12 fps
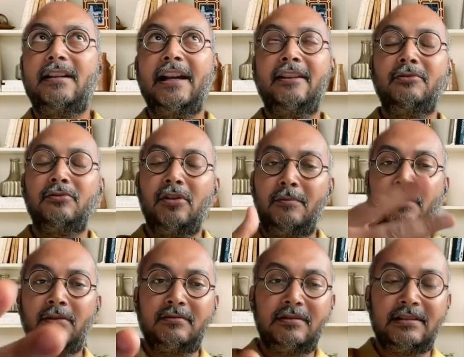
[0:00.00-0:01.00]
I don't know
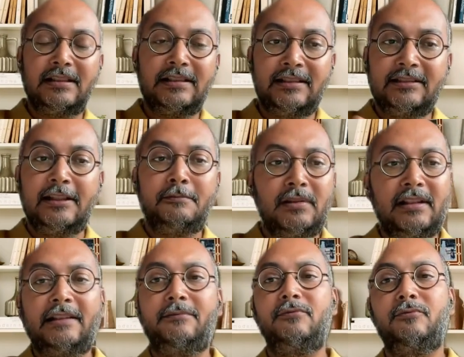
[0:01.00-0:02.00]
about this thing, but
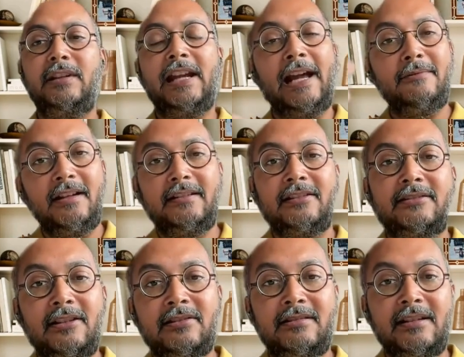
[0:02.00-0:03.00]
we had that
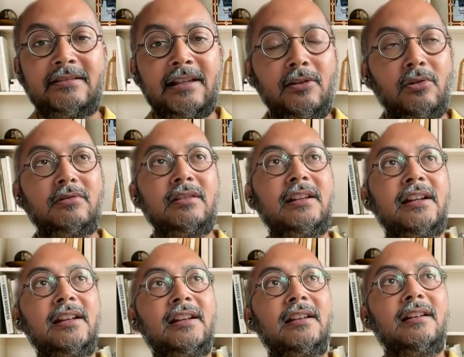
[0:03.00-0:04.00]
discussion that, Jay, look,
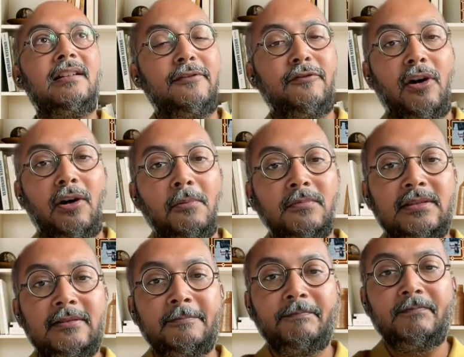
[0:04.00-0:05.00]
it
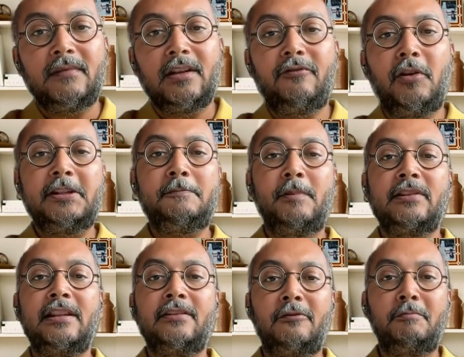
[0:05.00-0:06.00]
forms
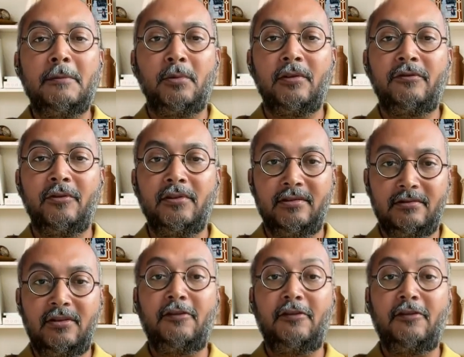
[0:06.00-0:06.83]
40% of my portfolio